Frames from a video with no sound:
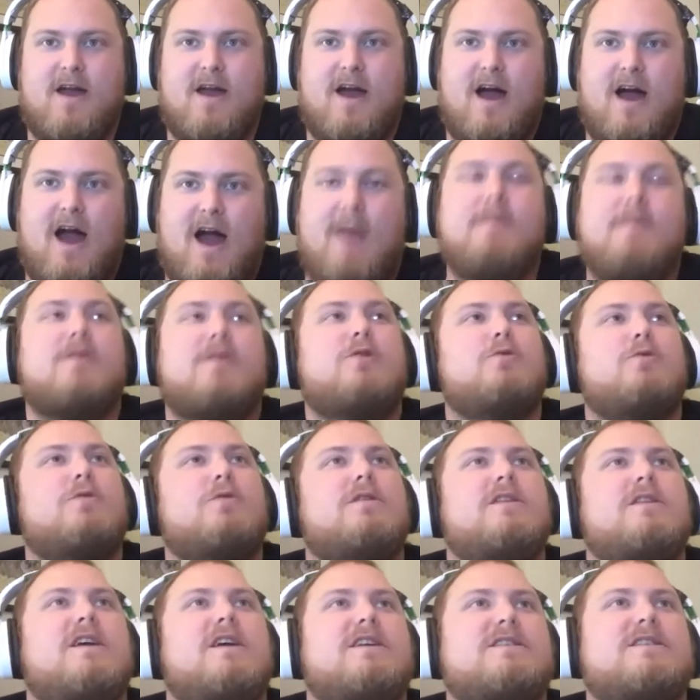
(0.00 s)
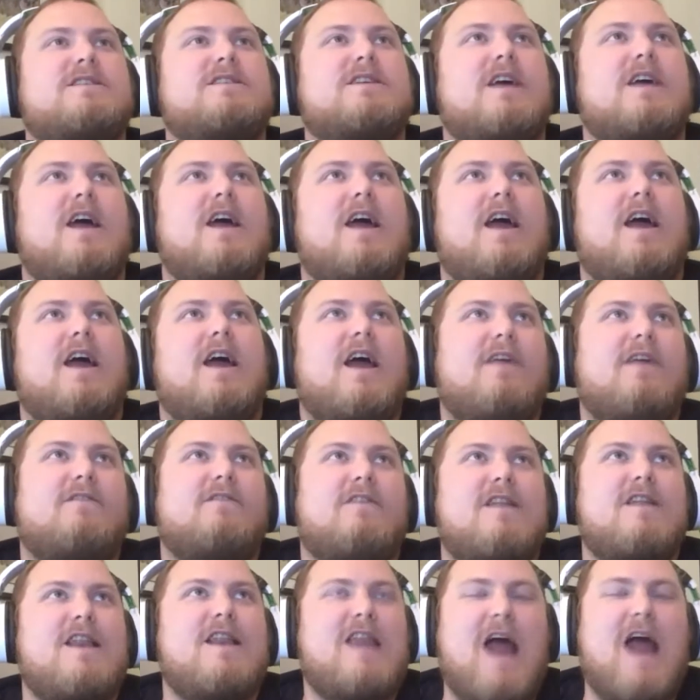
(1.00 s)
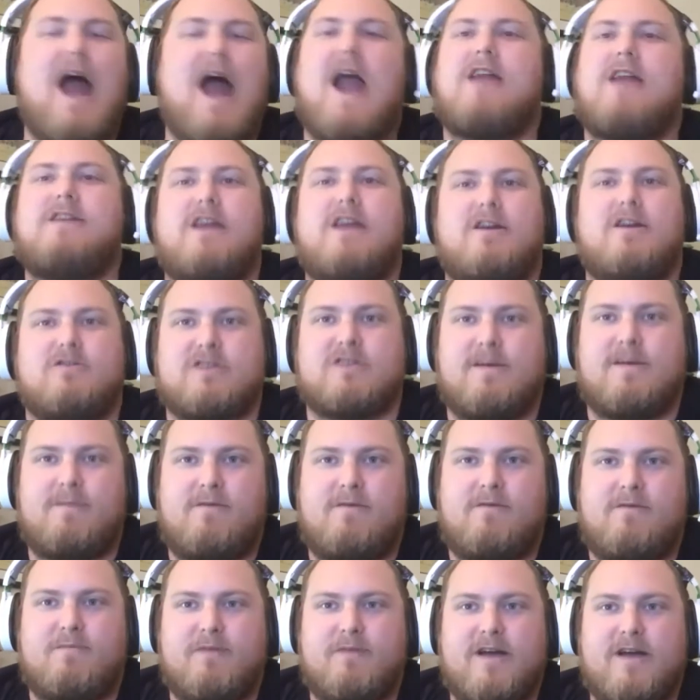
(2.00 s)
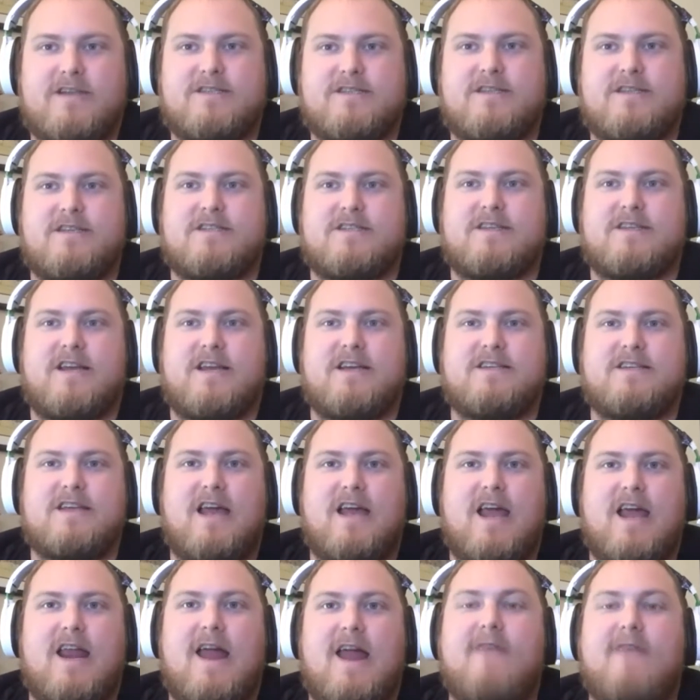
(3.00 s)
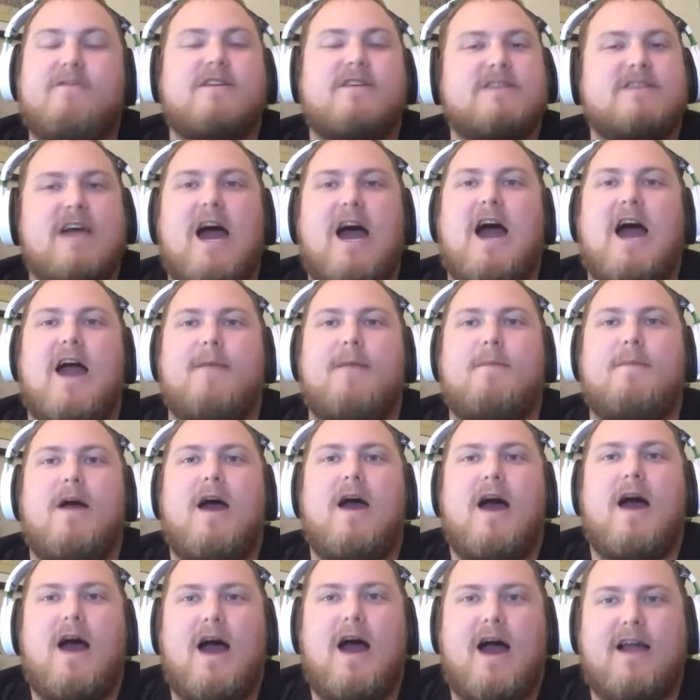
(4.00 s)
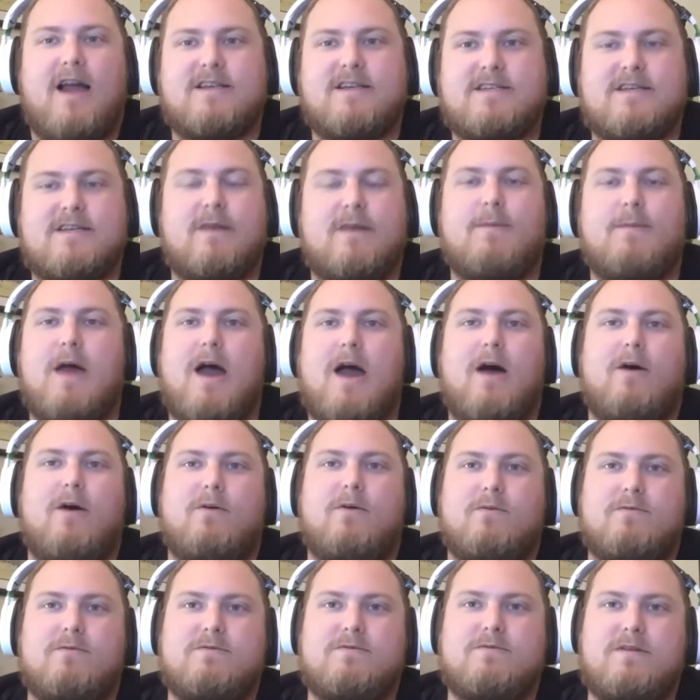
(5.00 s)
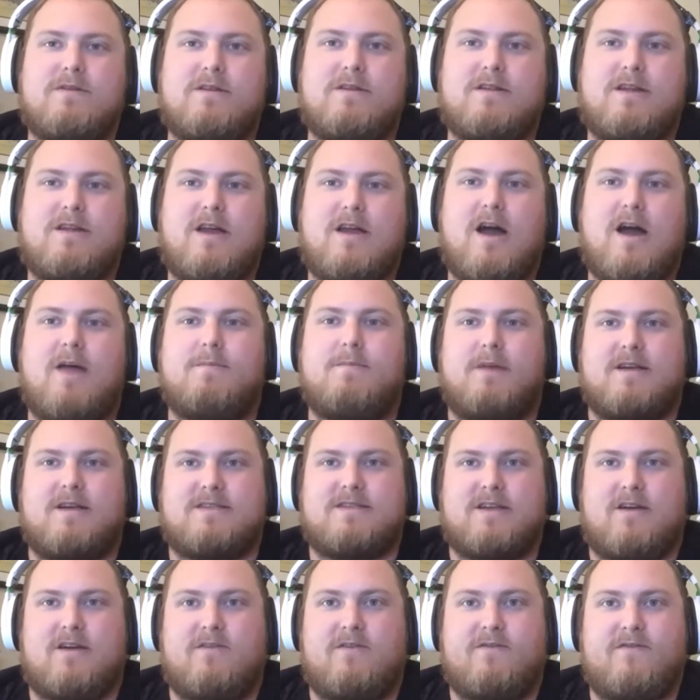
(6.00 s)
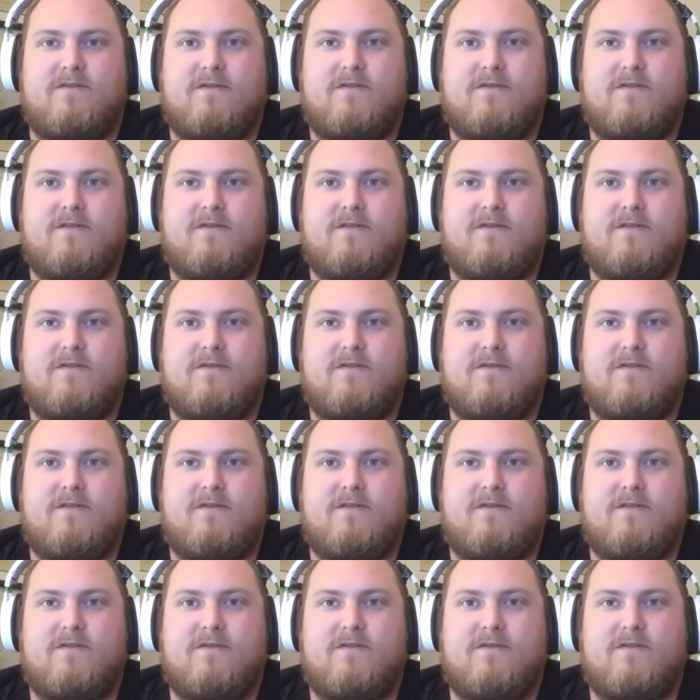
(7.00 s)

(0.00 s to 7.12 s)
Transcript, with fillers: I've been doing this for nine years. I've been replacing these things, and every time I somehow cut myself.